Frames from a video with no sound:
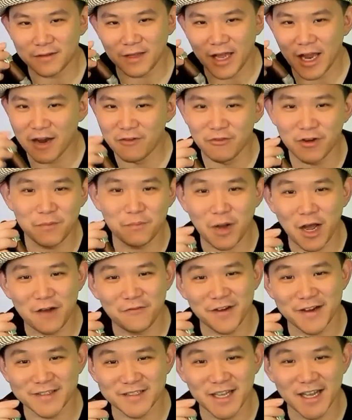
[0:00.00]
every
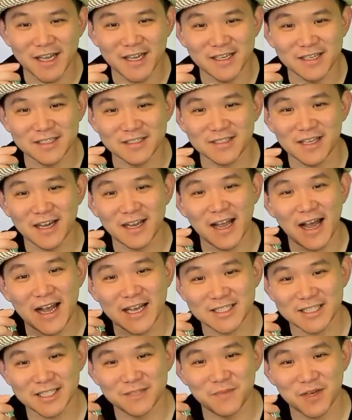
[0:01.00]
puff I take is like
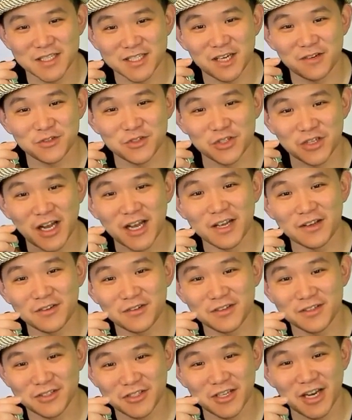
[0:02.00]
asking myself, should I,
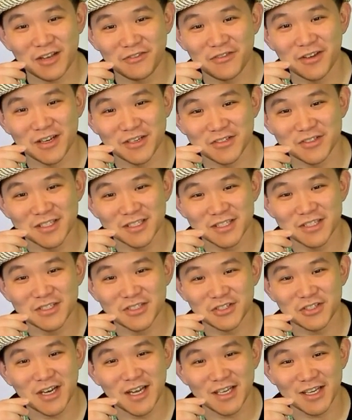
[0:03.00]
should I finish this?
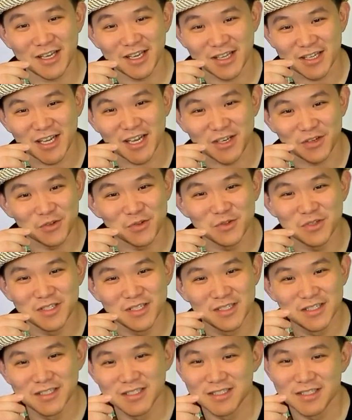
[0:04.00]
Should I continue?
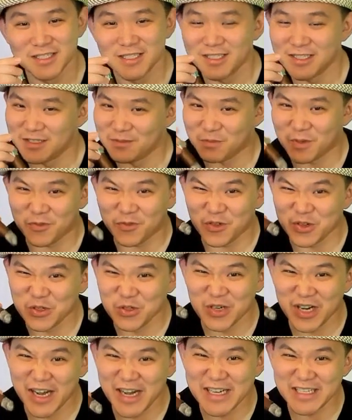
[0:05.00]
But for
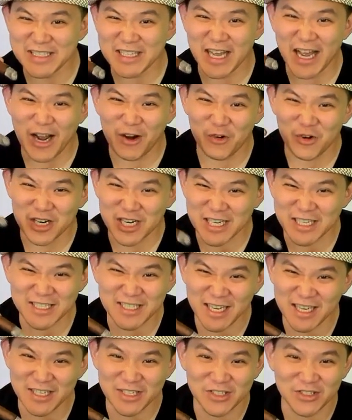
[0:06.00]
you guys, I will
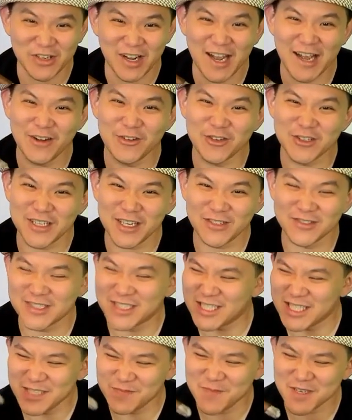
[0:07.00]
continue. I will, I will
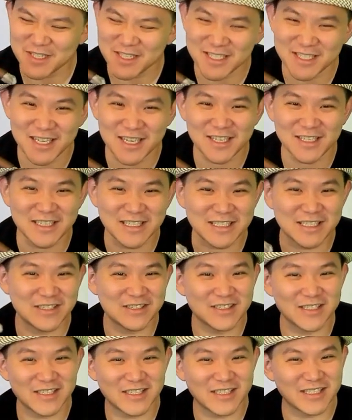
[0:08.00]
keep it down
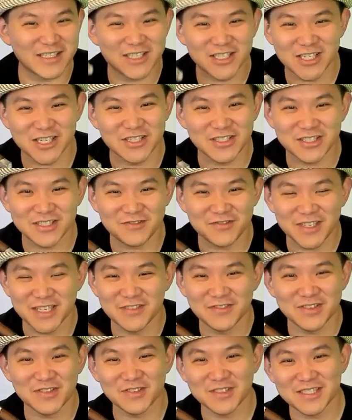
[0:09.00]
until this thing changes
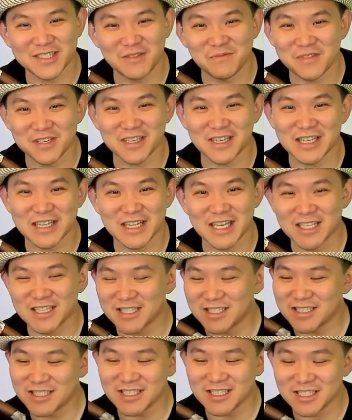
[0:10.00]
flavor or something like that.
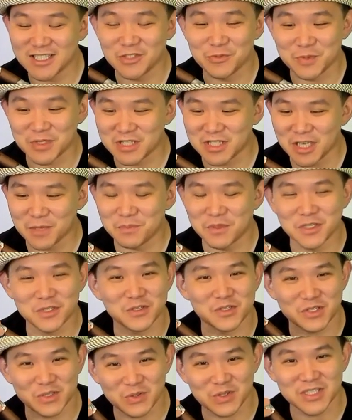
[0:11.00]
This thing needs to be dipped
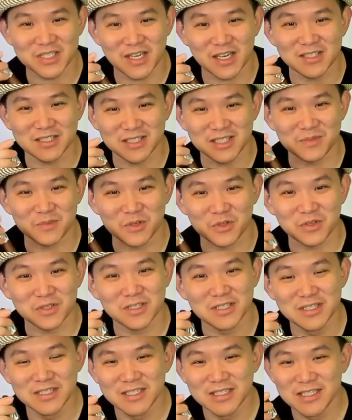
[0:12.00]
into soy sauce and smoke.
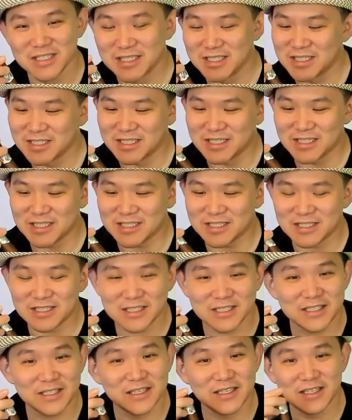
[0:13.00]

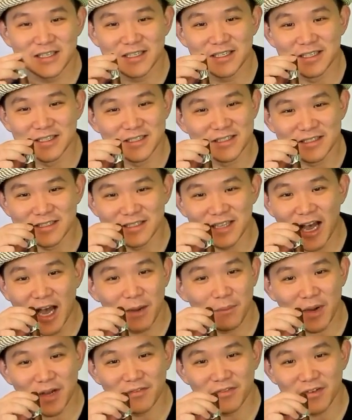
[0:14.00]
This is not my